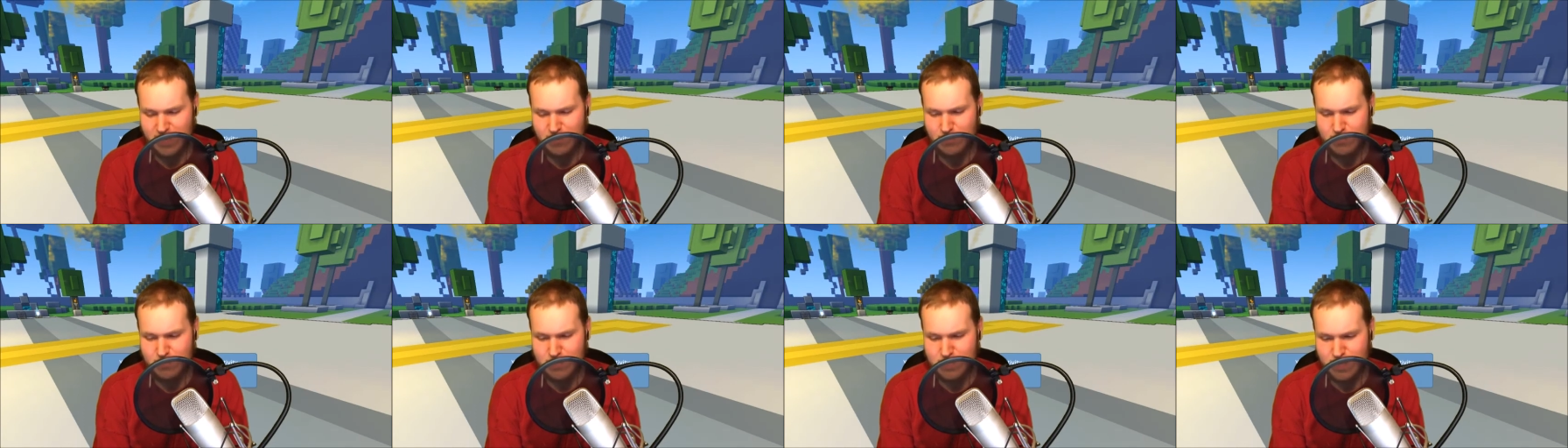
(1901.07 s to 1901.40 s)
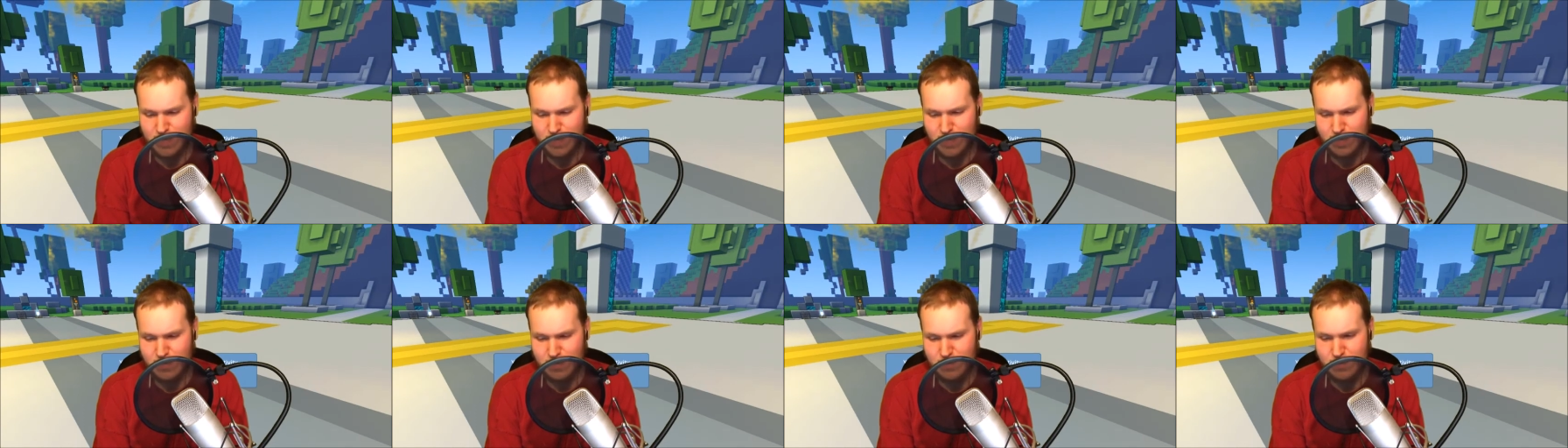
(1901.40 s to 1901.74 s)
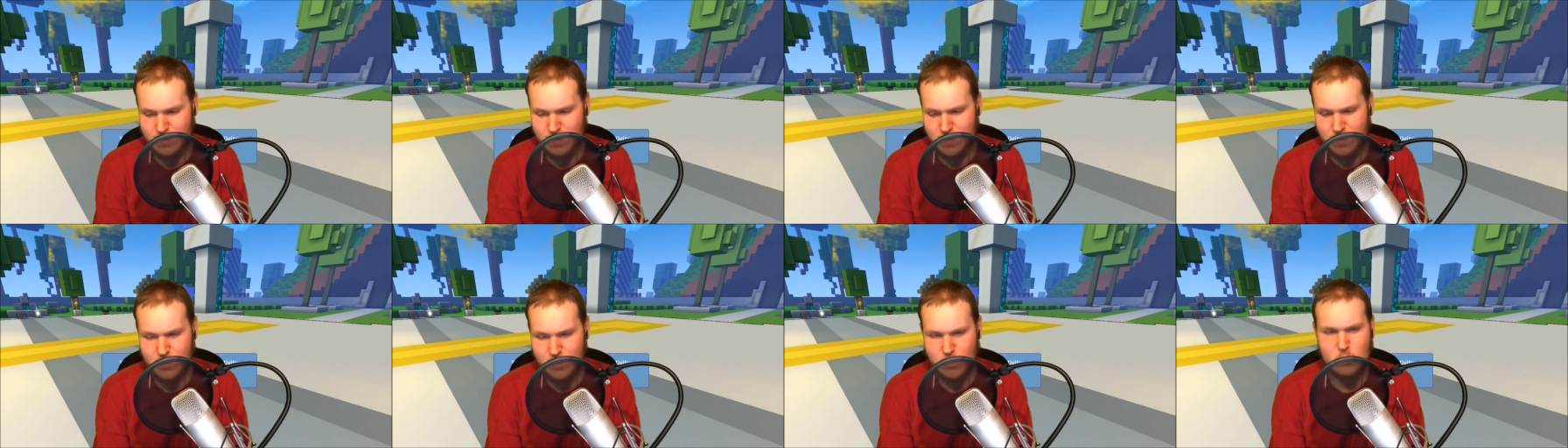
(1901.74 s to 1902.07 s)
It was uh
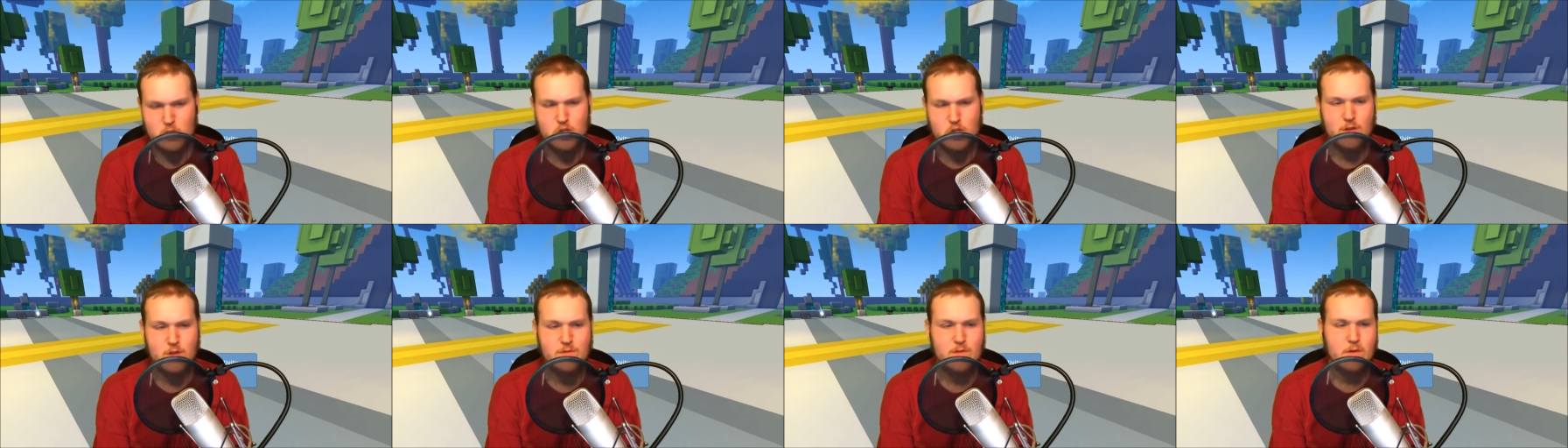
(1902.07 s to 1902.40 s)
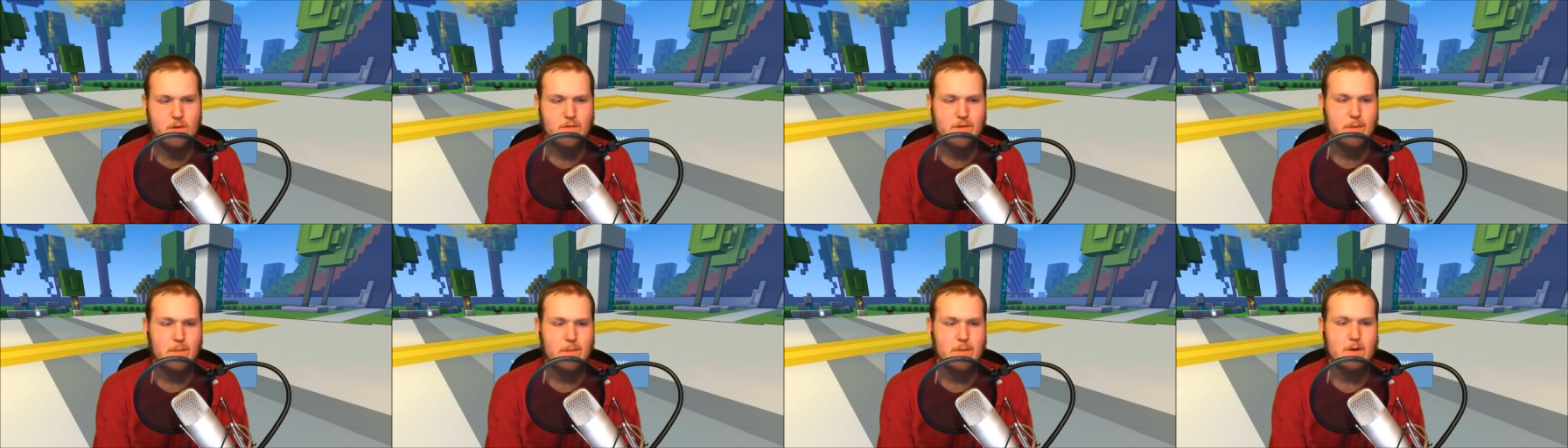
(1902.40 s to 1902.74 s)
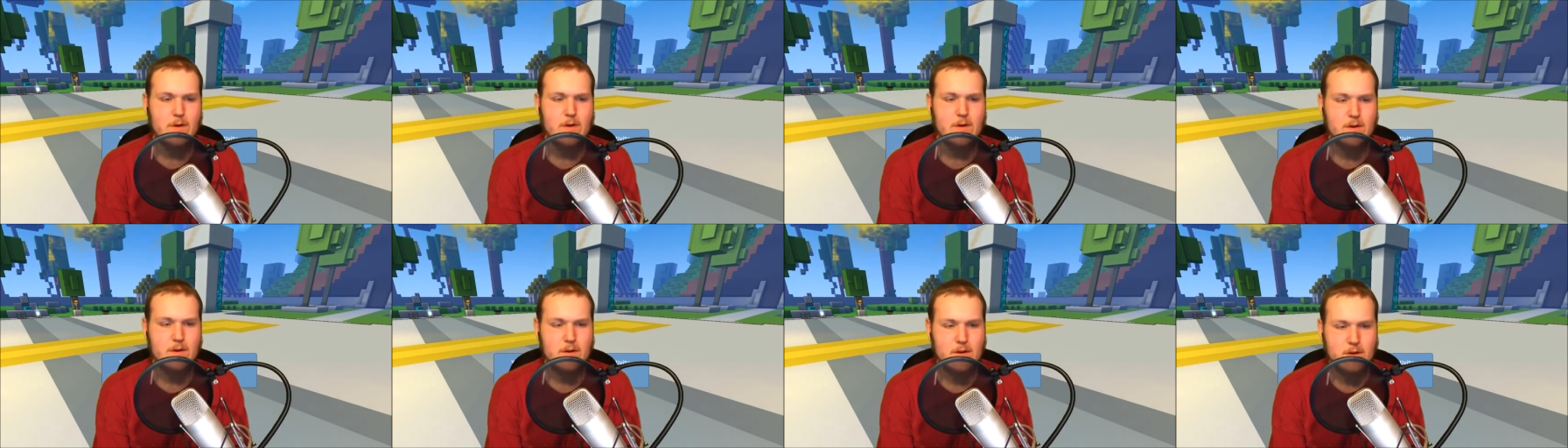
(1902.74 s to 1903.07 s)
No Shave
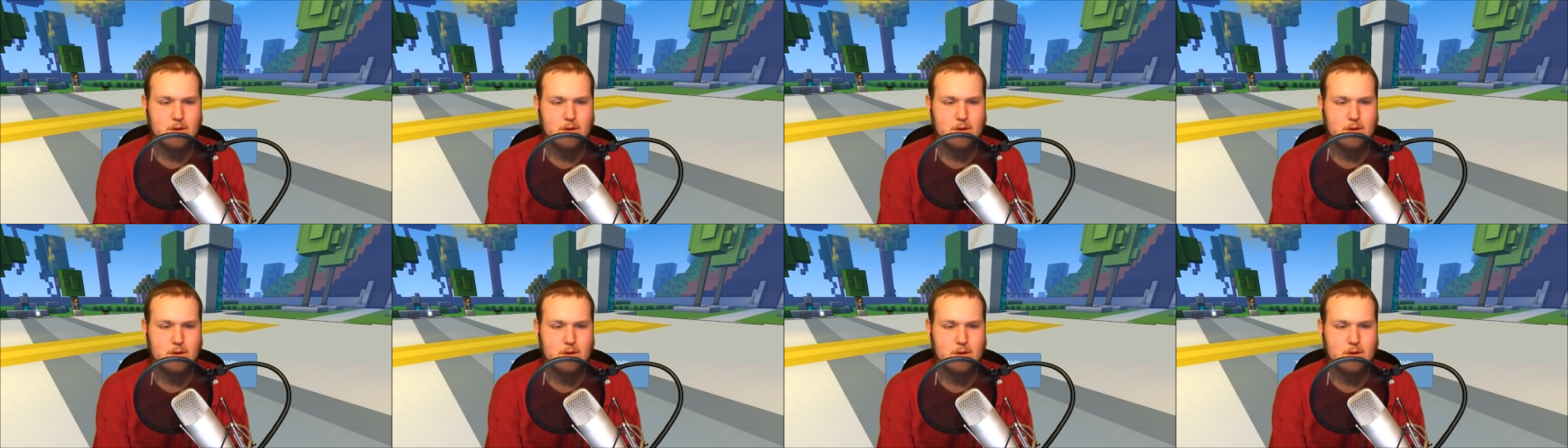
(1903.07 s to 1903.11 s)
November,